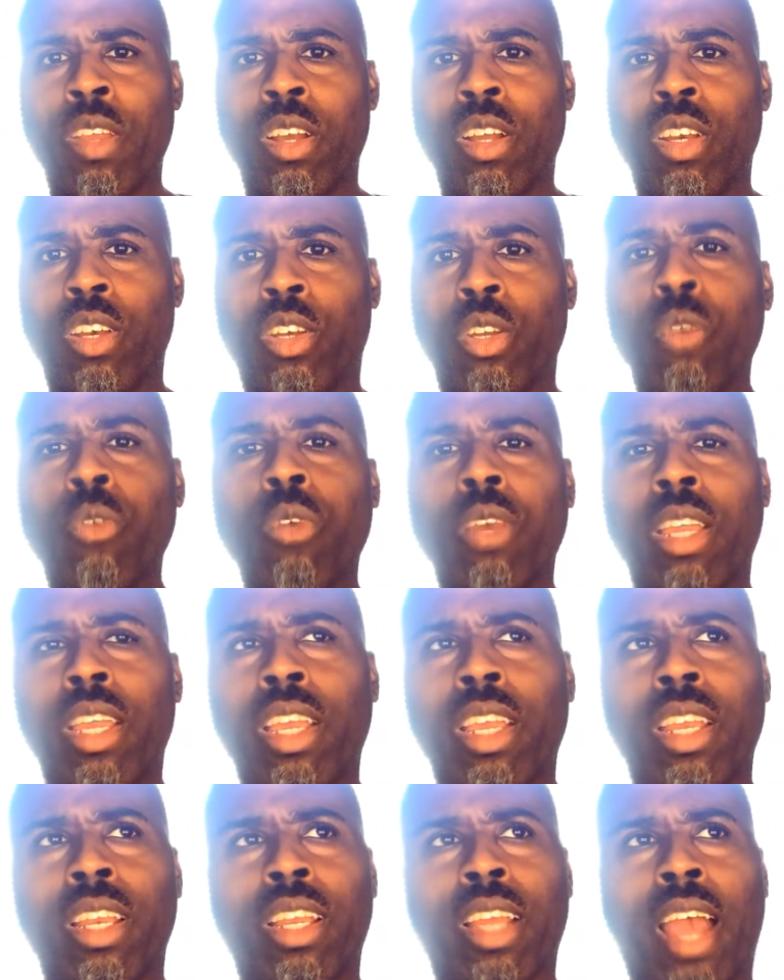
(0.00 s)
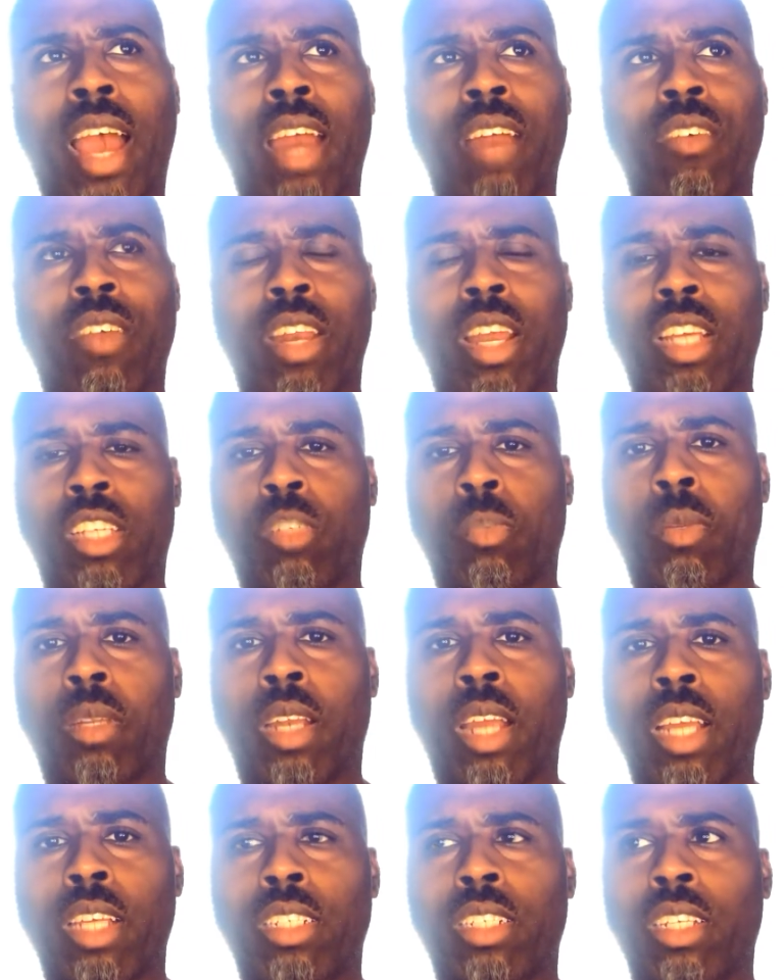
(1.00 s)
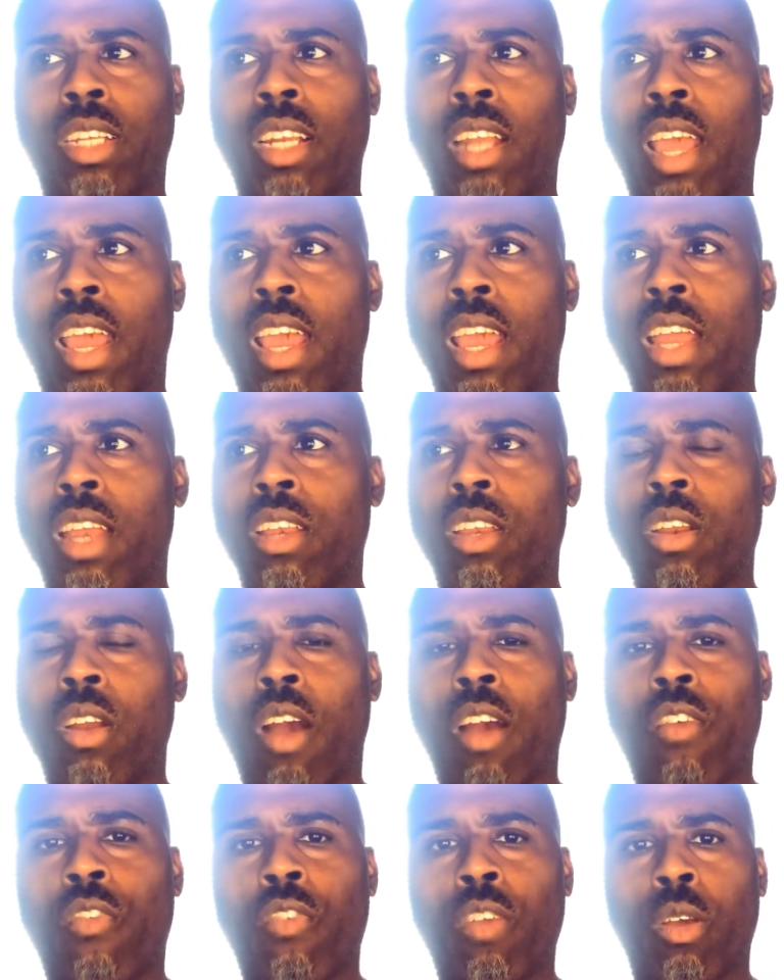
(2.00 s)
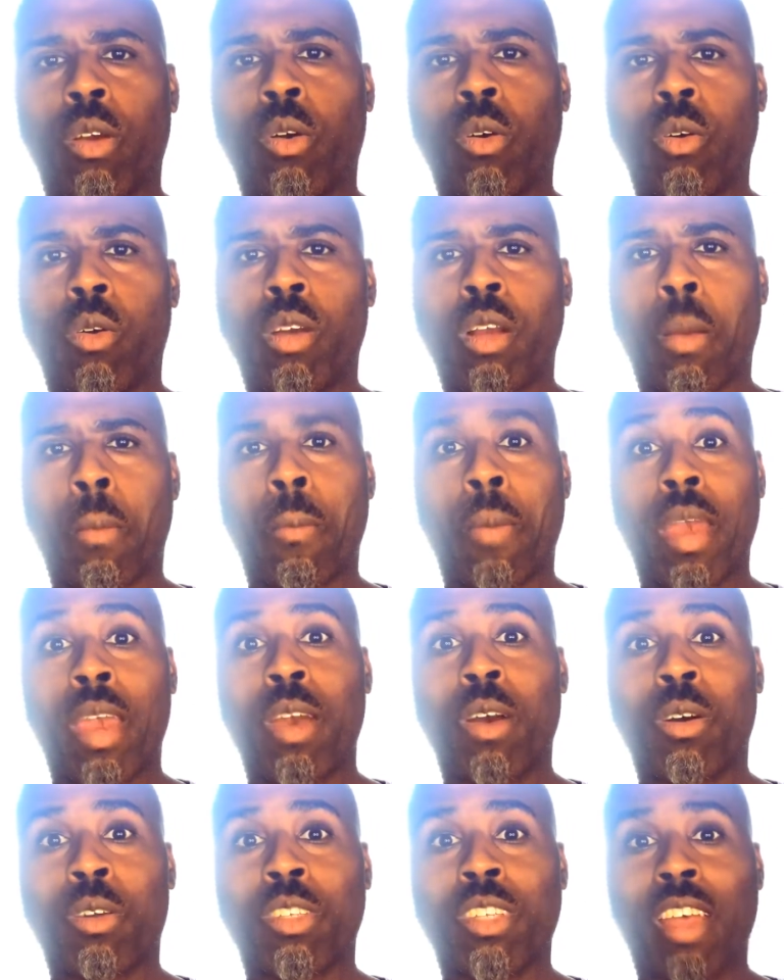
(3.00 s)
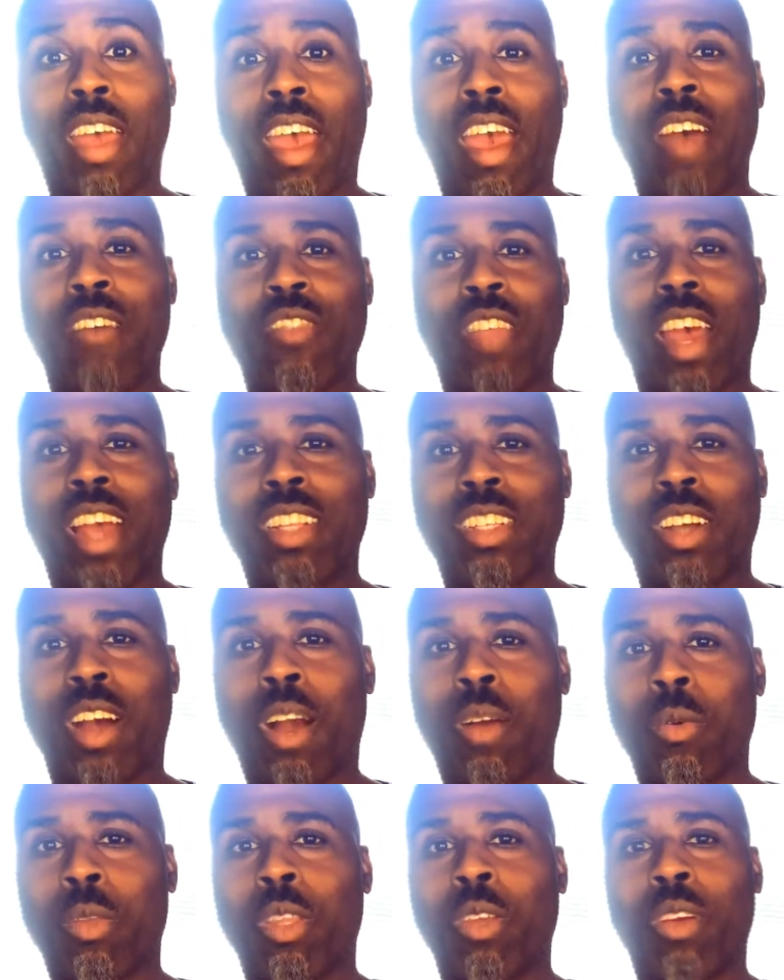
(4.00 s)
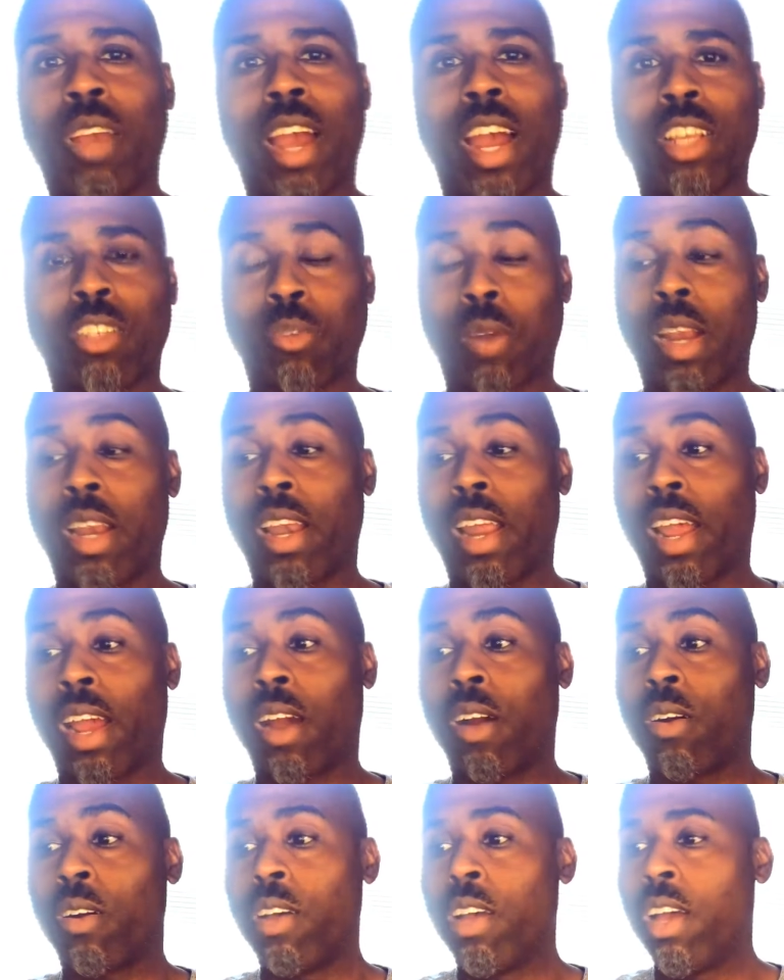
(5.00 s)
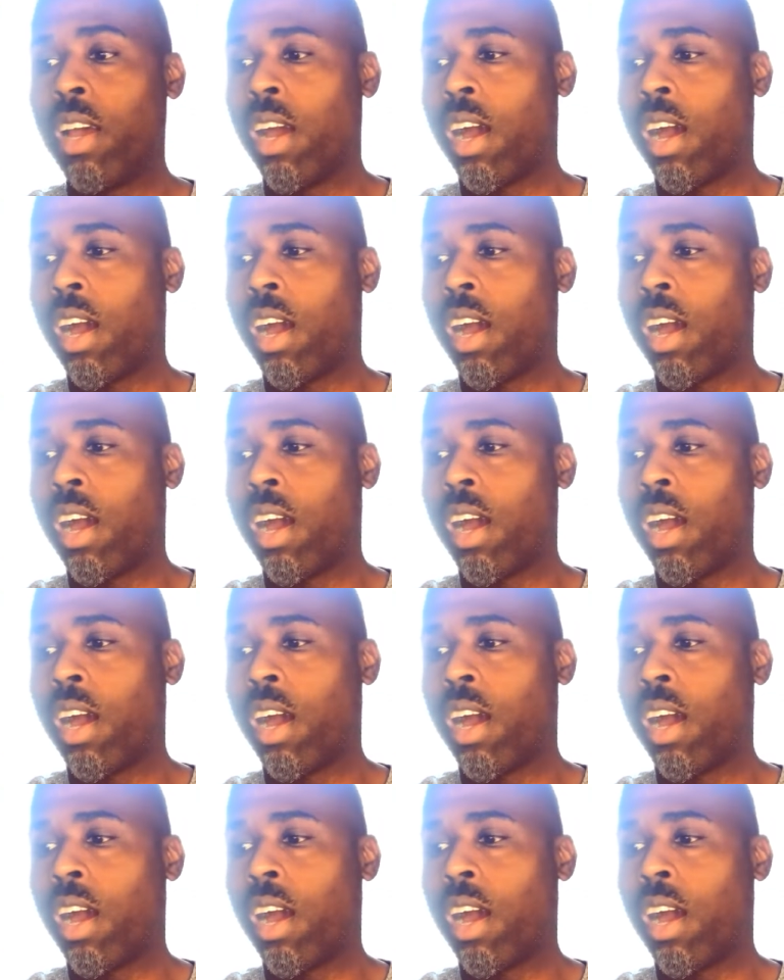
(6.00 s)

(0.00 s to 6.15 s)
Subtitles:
do need kind of an explanation, and, I feel compelled to have that talk with you guys right now.